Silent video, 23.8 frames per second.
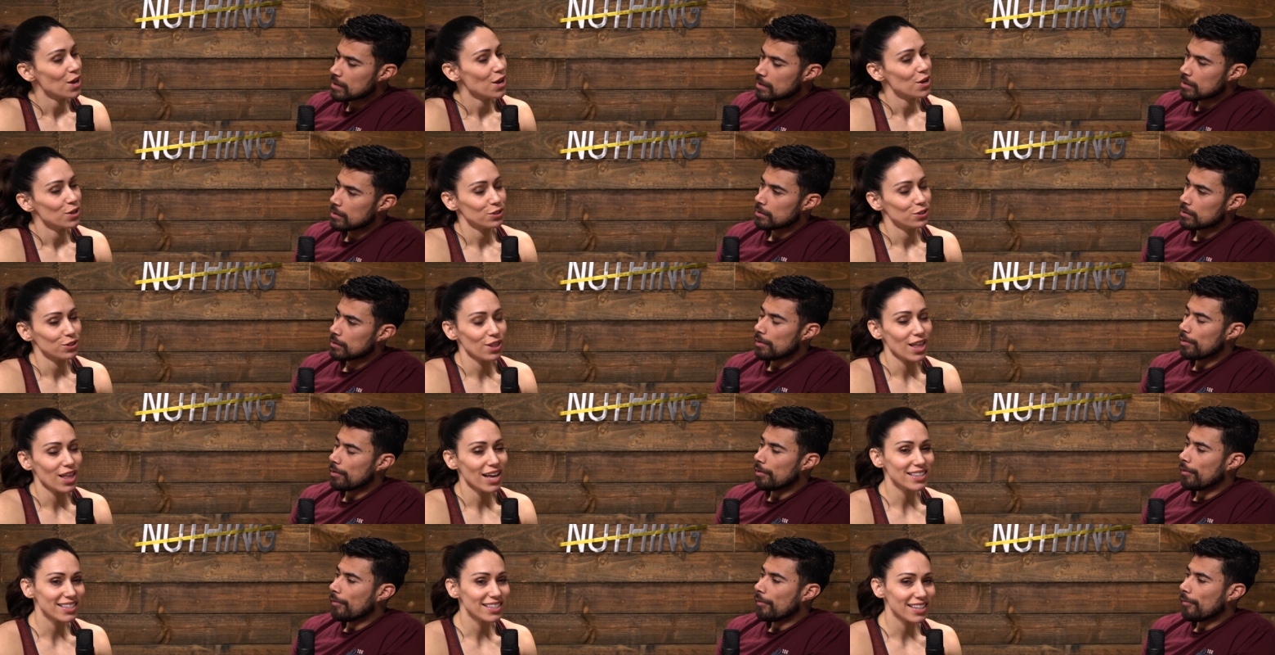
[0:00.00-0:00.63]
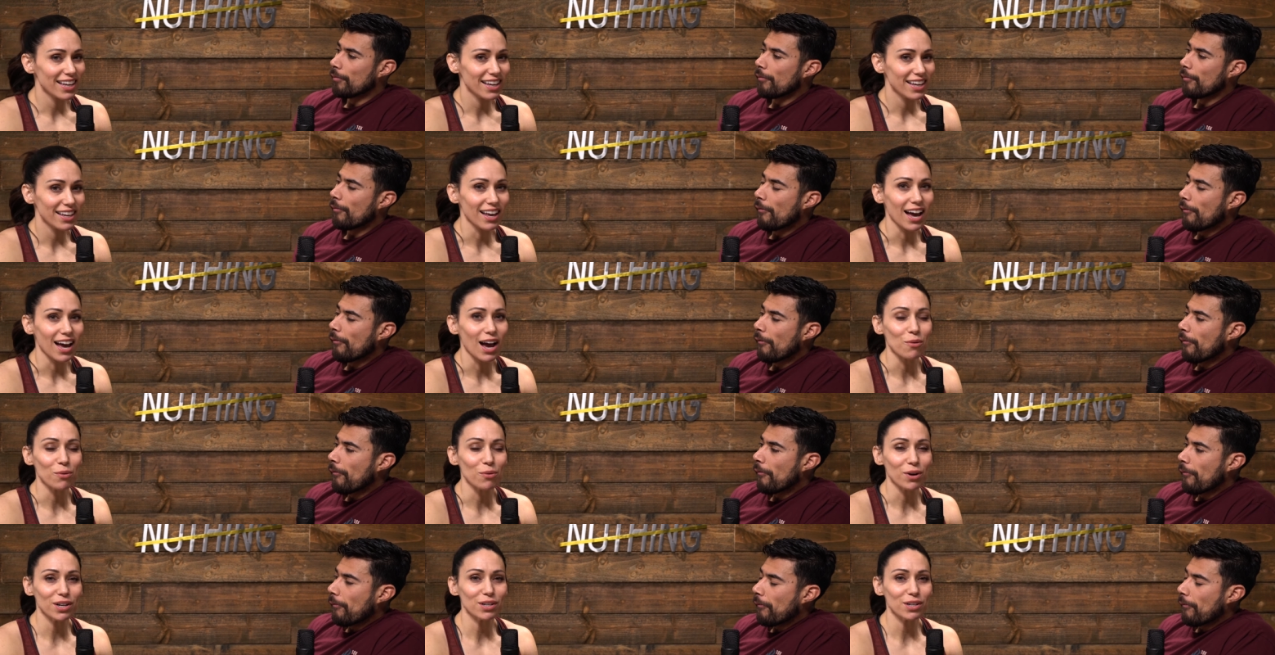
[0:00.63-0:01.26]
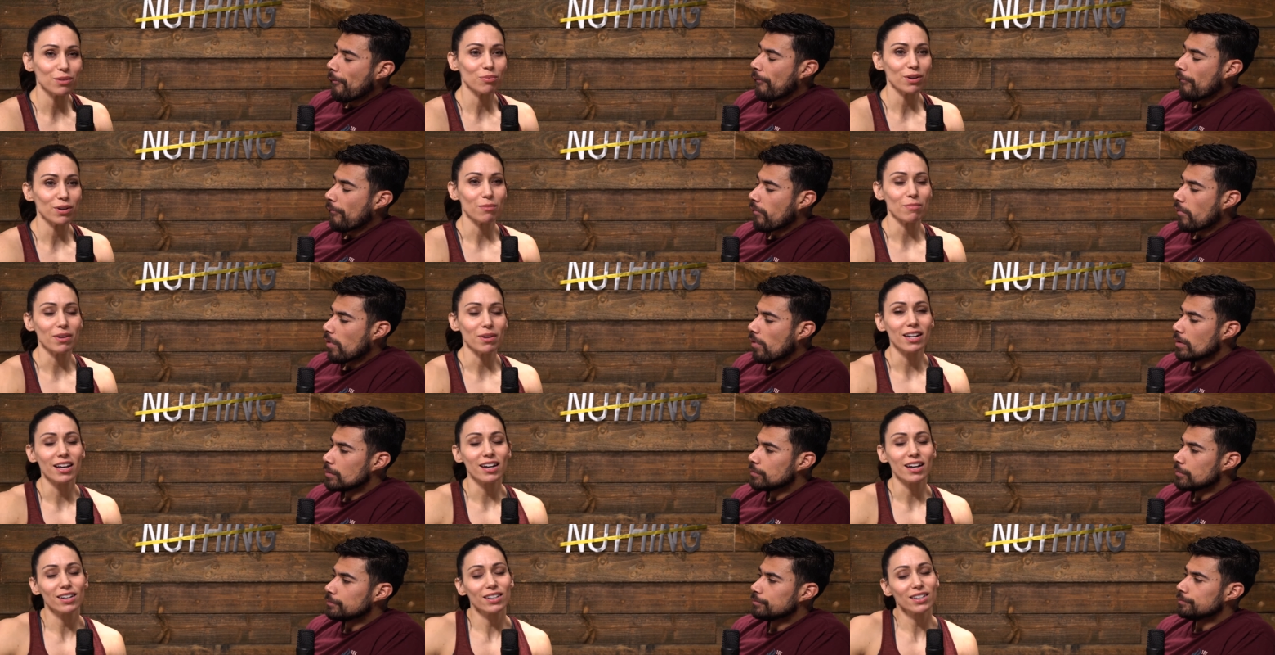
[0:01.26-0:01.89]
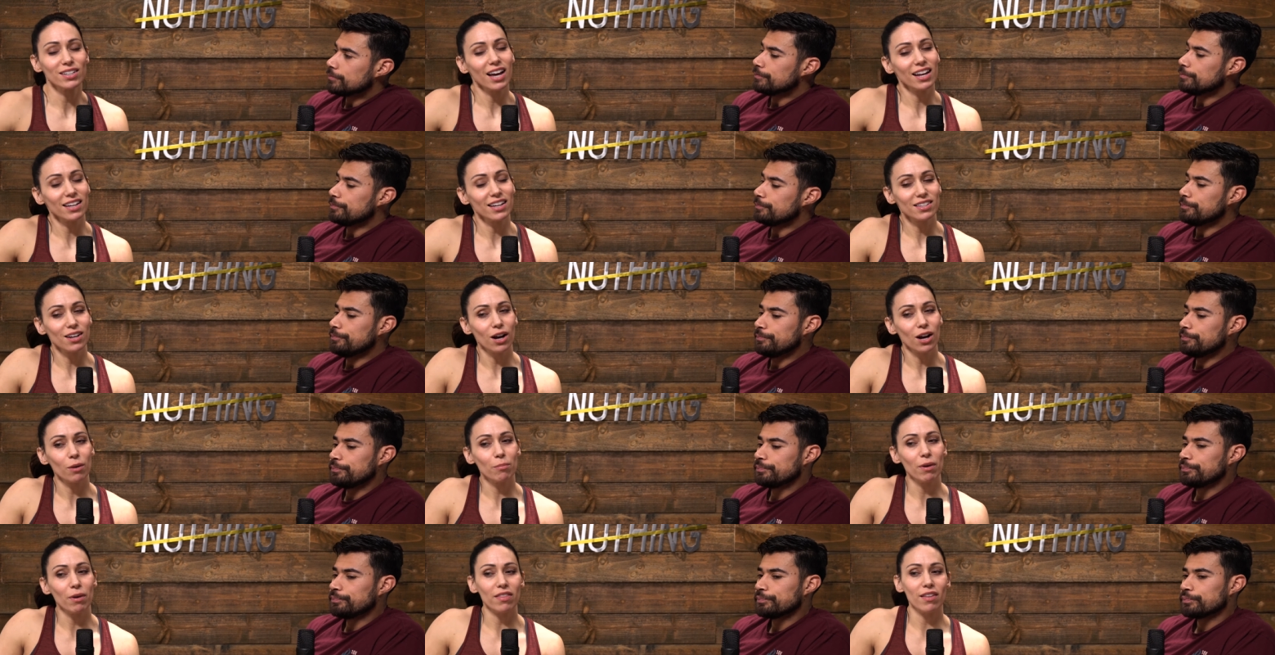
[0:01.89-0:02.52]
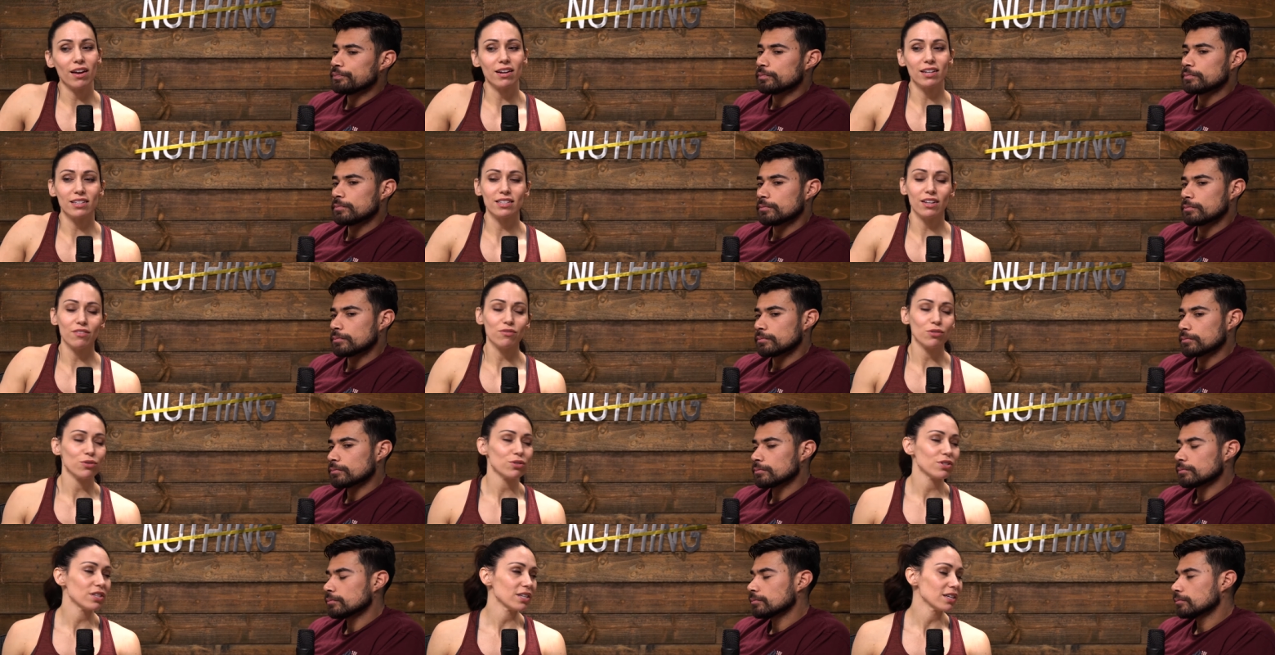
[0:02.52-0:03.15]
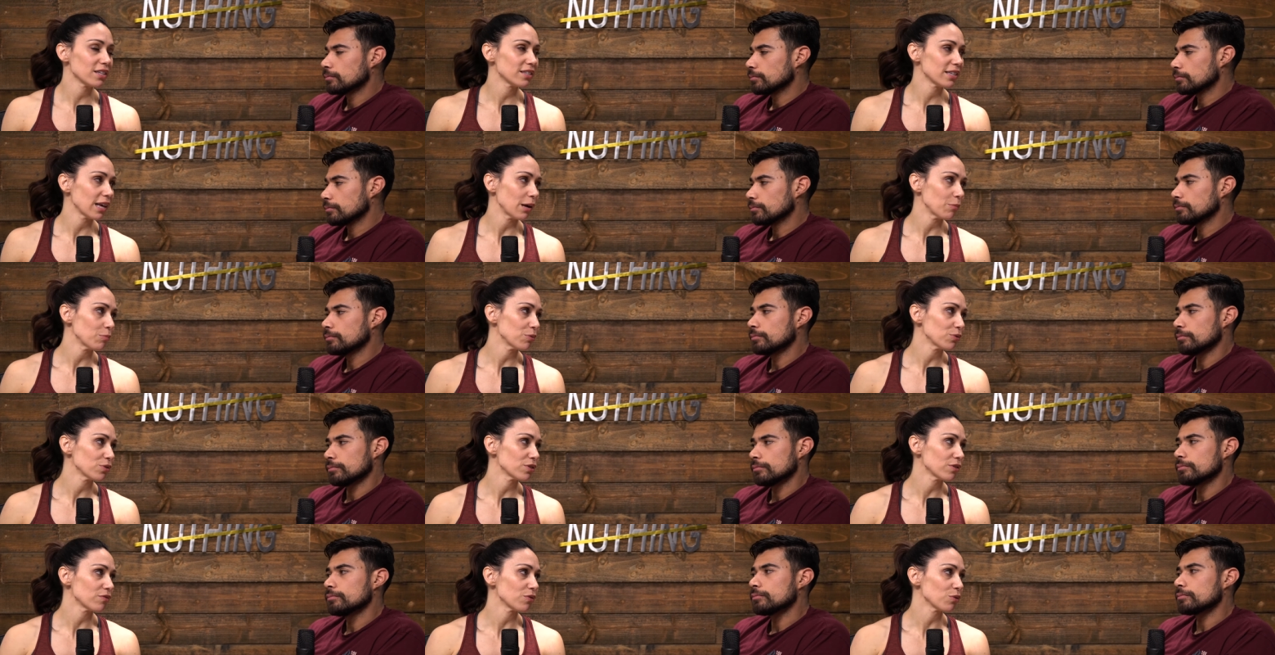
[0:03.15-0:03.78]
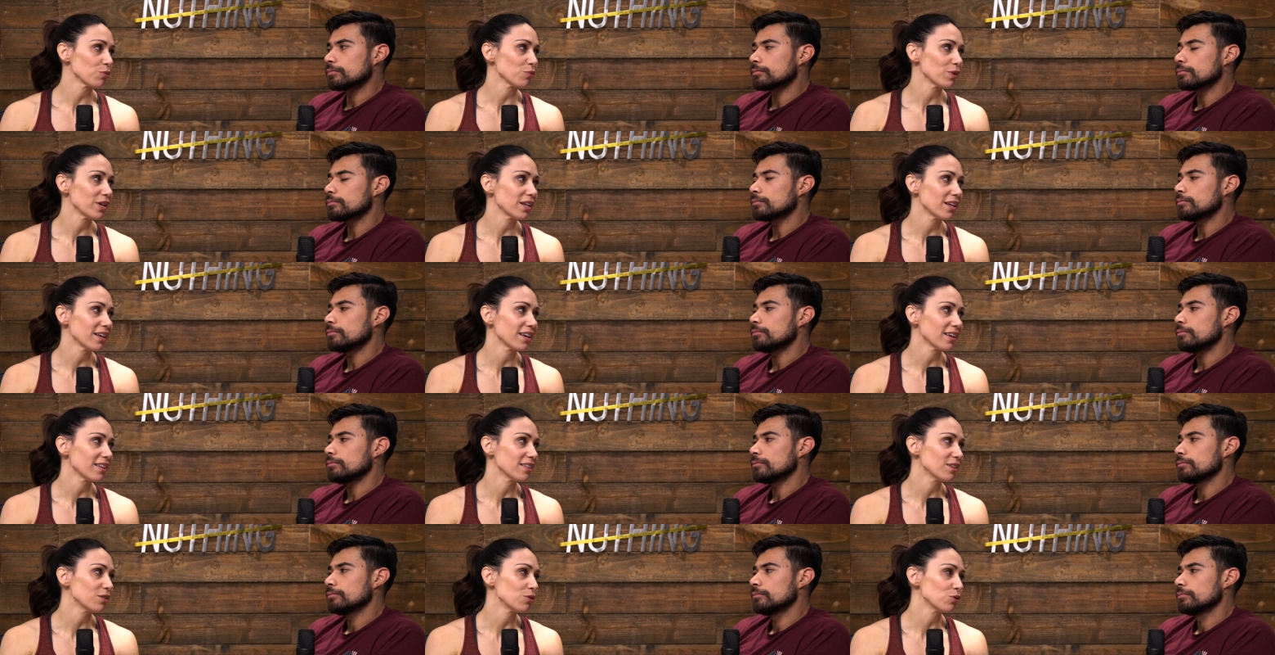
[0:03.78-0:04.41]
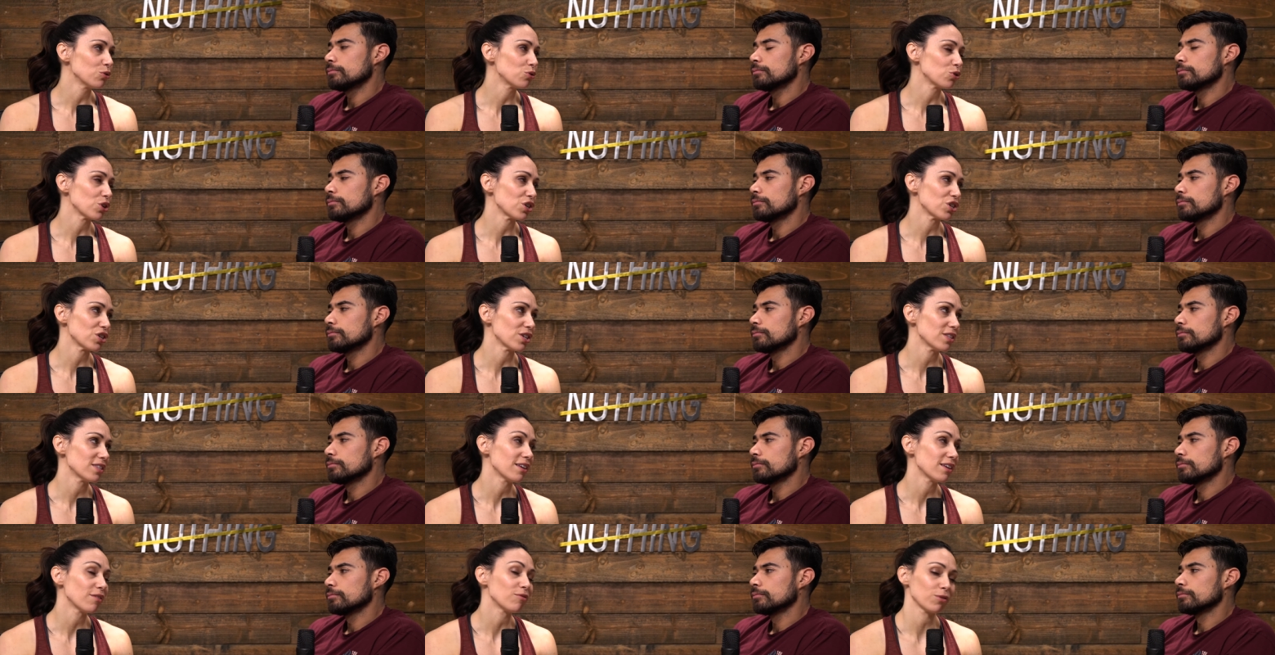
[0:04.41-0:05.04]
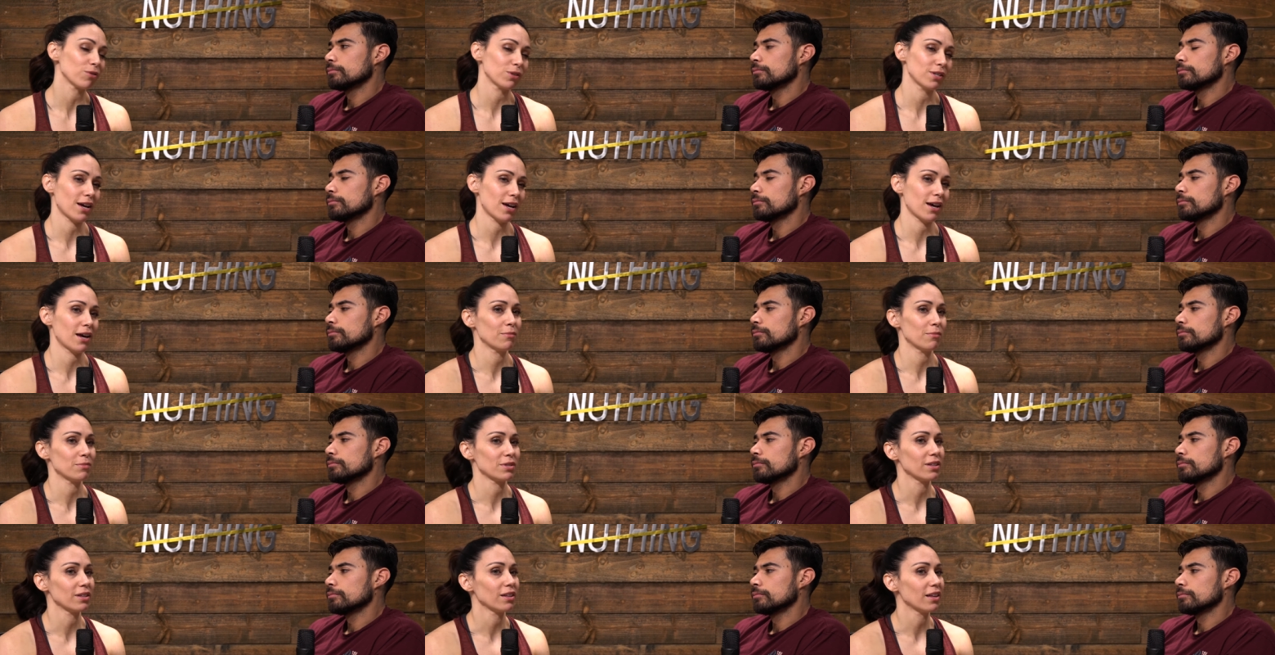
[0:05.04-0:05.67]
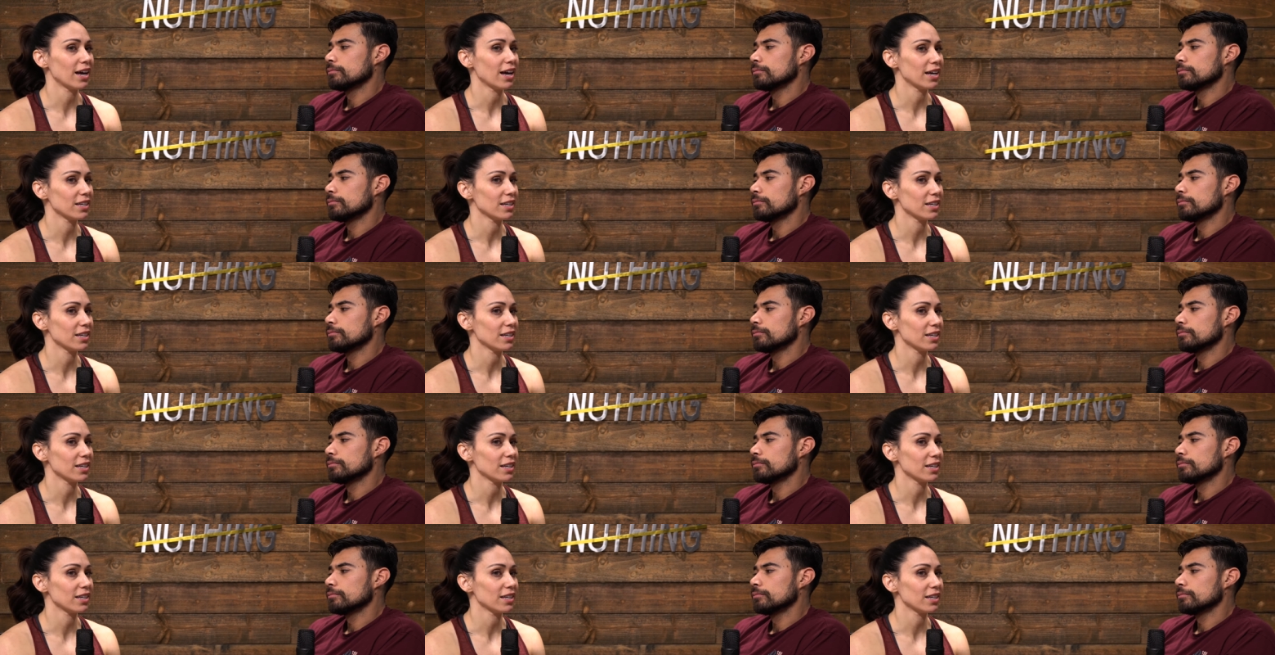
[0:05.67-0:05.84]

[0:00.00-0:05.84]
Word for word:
Speaker 1: So that's it. I wanted to bring them in here to kind of talk about that because I've used the examples of the reading and the nutrition several times in the